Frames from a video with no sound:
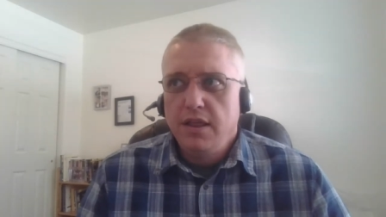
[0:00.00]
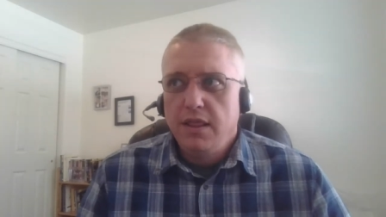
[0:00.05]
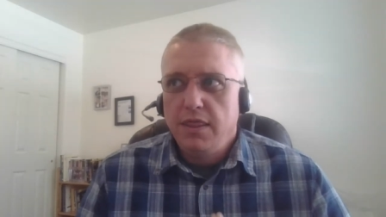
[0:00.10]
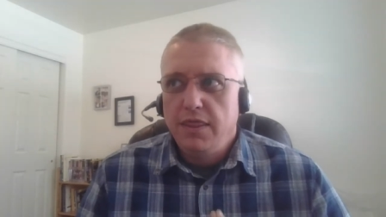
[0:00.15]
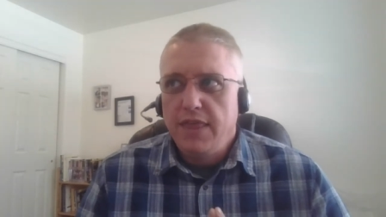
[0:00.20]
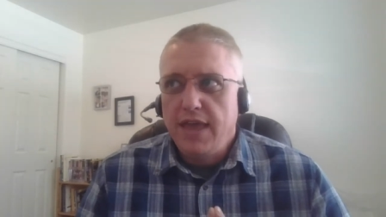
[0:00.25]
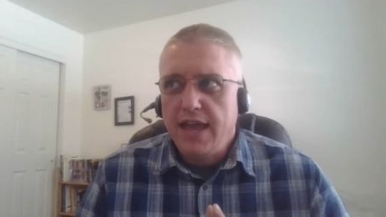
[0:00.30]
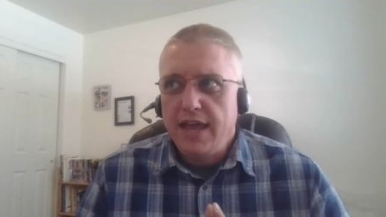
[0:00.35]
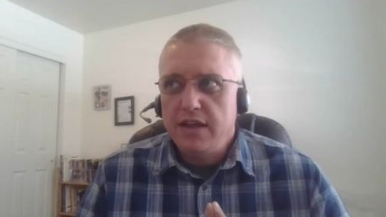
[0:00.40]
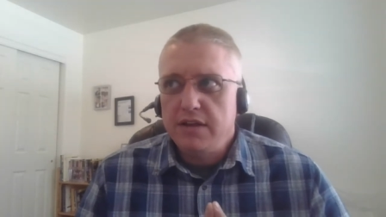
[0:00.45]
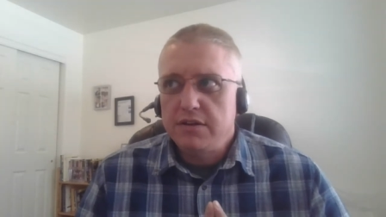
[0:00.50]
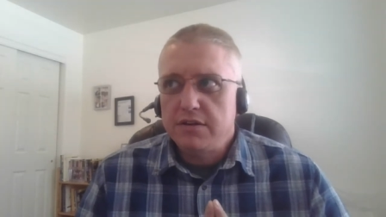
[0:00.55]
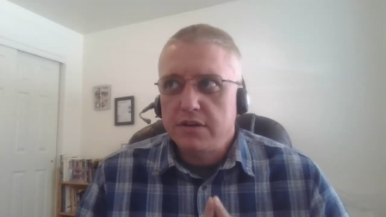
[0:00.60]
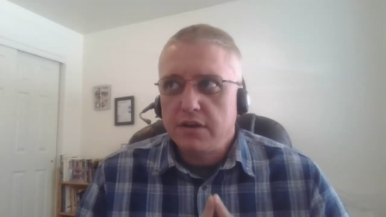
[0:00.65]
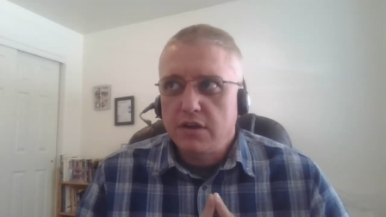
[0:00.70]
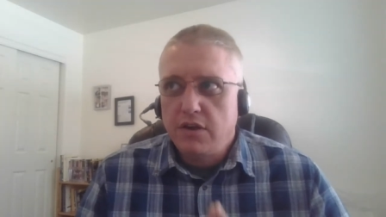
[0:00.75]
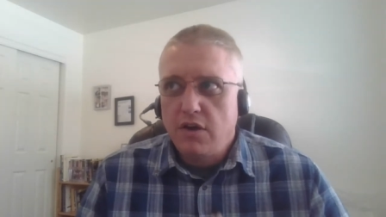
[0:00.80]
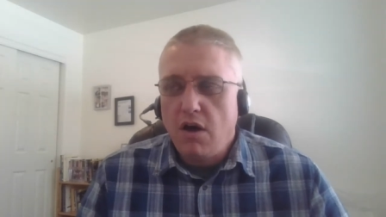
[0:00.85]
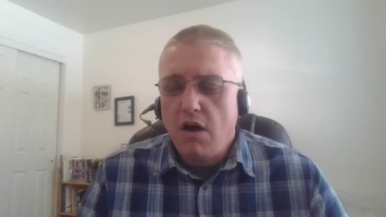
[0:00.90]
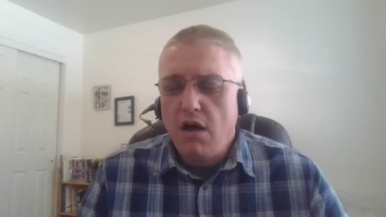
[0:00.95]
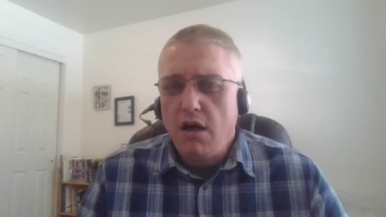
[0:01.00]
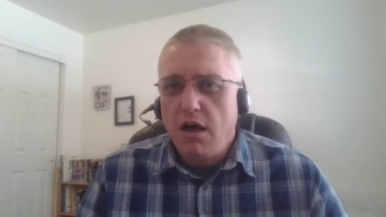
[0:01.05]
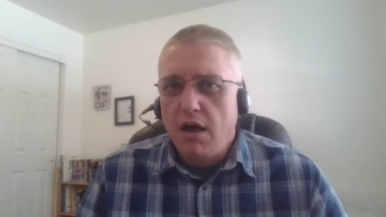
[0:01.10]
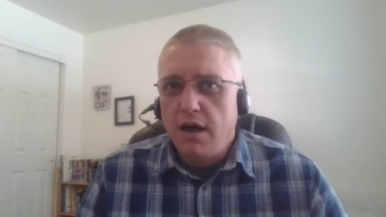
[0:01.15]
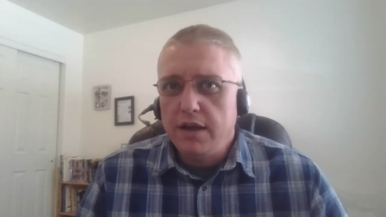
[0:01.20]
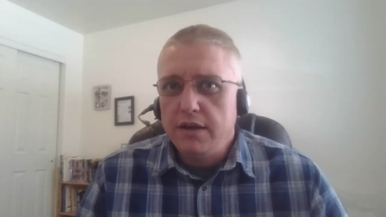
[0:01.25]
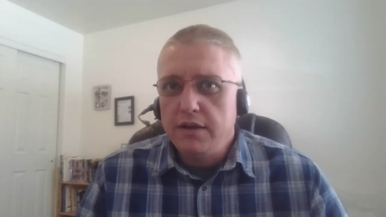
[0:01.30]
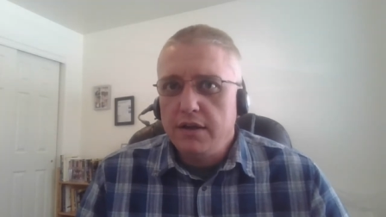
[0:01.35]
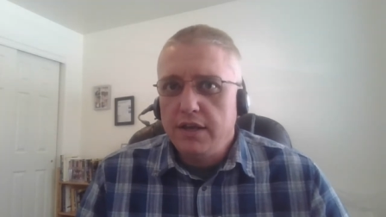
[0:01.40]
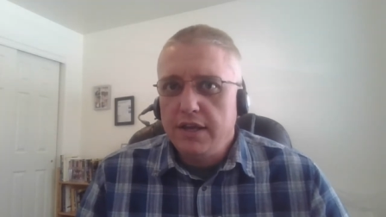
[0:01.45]
that
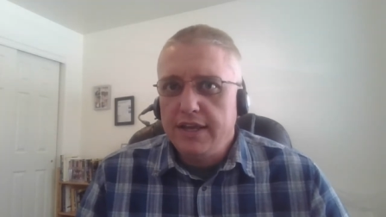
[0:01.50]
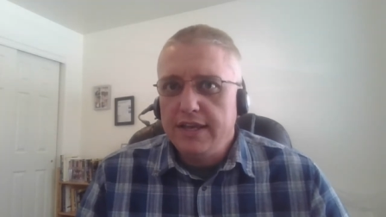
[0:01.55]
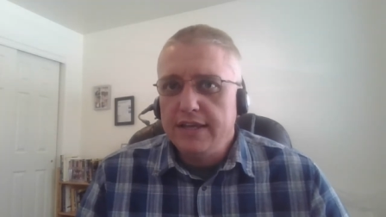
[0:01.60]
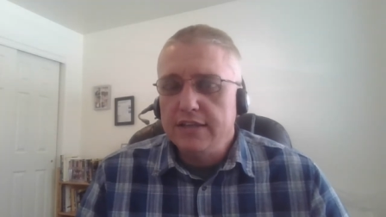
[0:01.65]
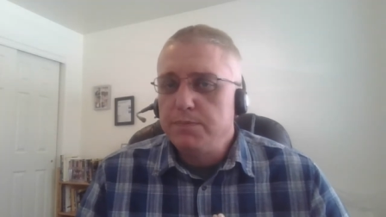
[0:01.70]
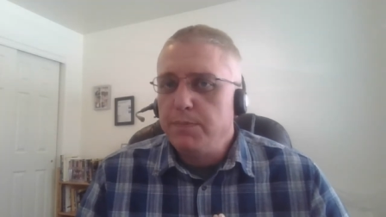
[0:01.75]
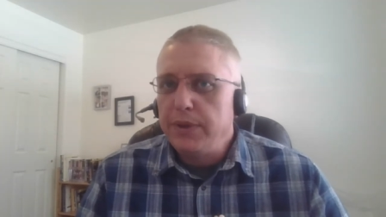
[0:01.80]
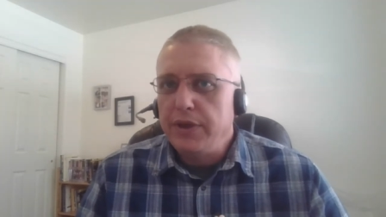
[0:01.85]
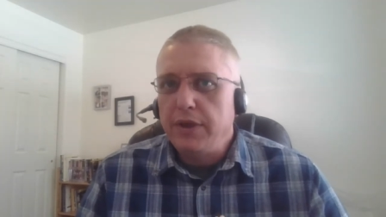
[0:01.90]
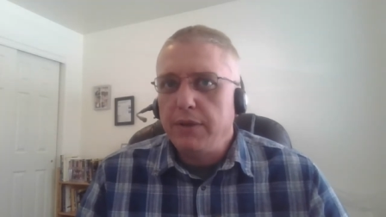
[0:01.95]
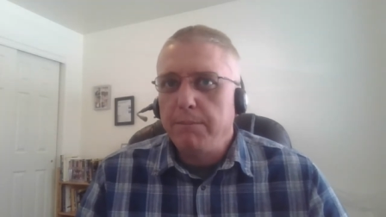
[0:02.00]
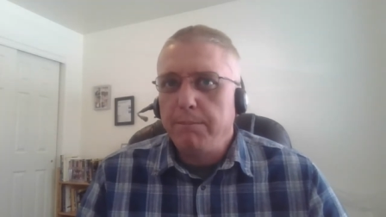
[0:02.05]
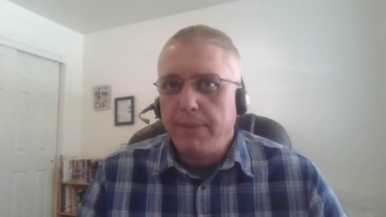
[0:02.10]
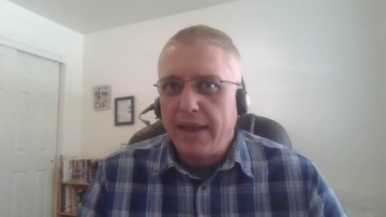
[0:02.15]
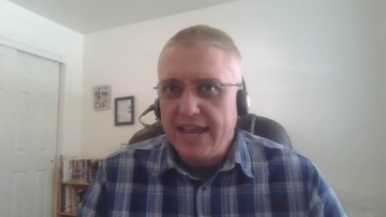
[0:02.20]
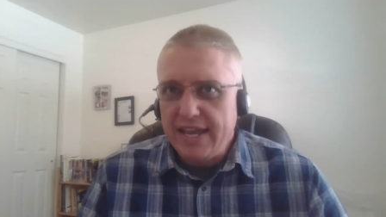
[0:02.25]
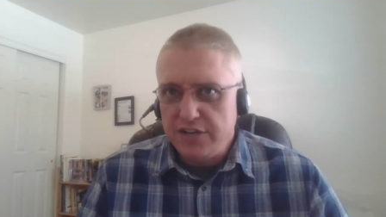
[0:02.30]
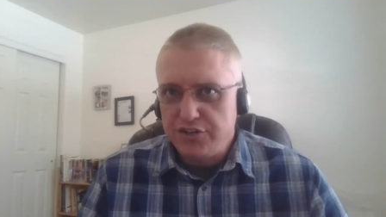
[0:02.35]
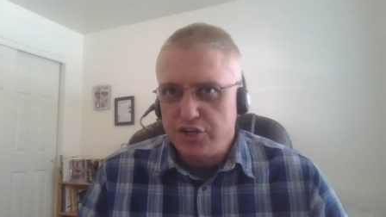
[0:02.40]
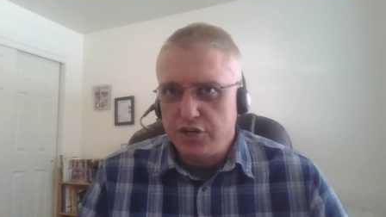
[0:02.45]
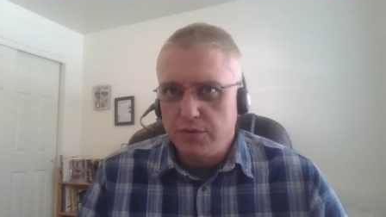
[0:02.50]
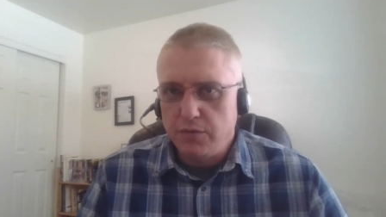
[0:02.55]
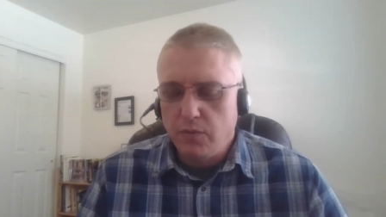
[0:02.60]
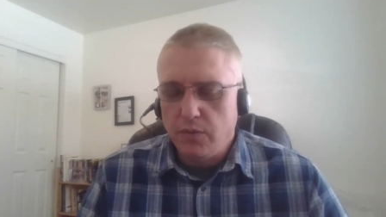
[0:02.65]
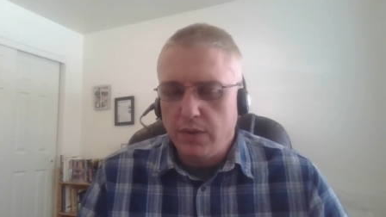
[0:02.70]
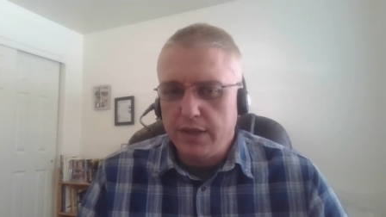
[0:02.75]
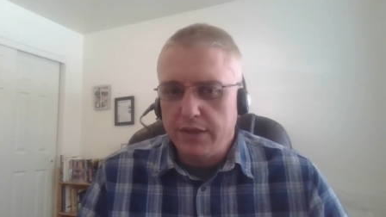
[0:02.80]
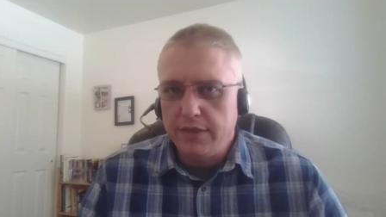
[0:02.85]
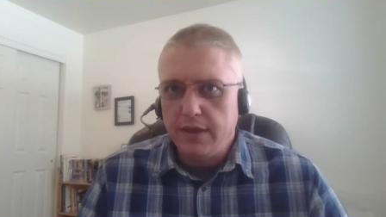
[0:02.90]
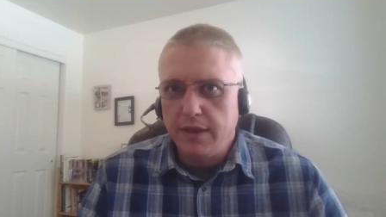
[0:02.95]
God is being patient
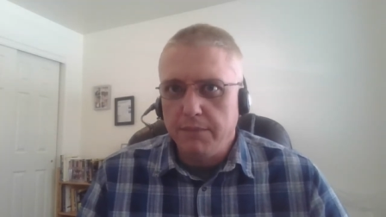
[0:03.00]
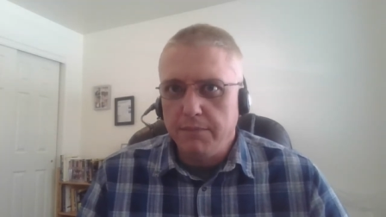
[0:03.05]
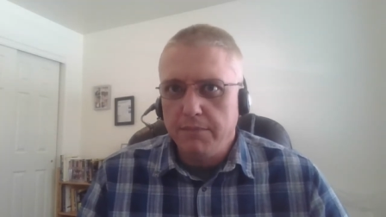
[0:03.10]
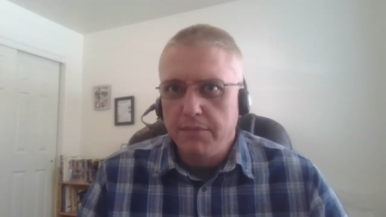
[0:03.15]
with them.